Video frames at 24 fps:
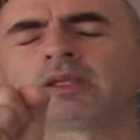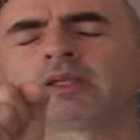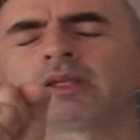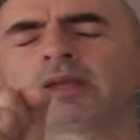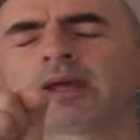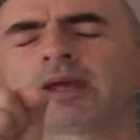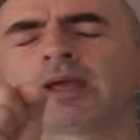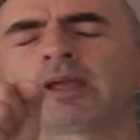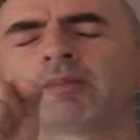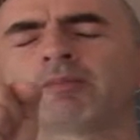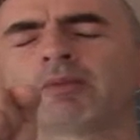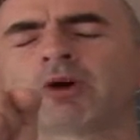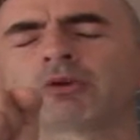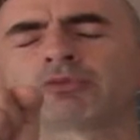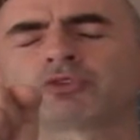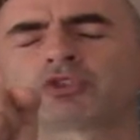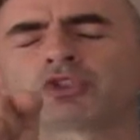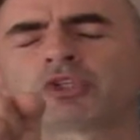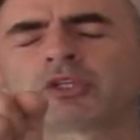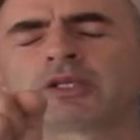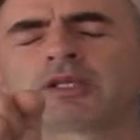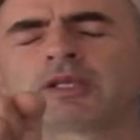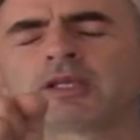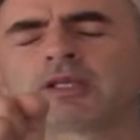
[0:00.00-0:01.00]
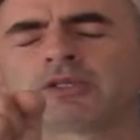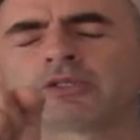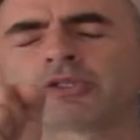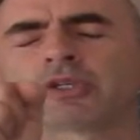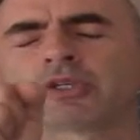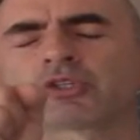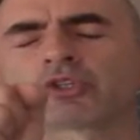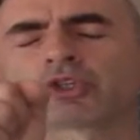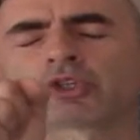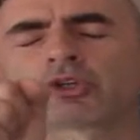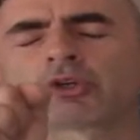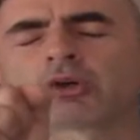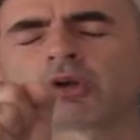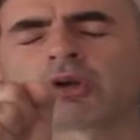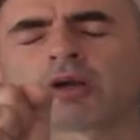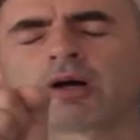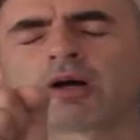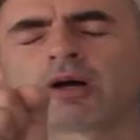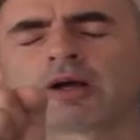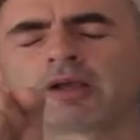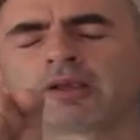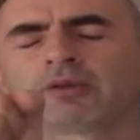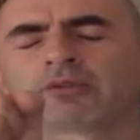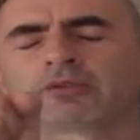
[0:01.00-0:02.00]
name of Jesus
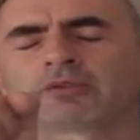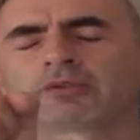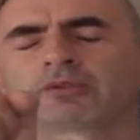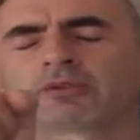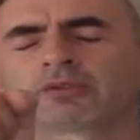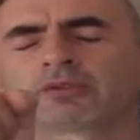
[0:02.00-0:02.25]
Christ.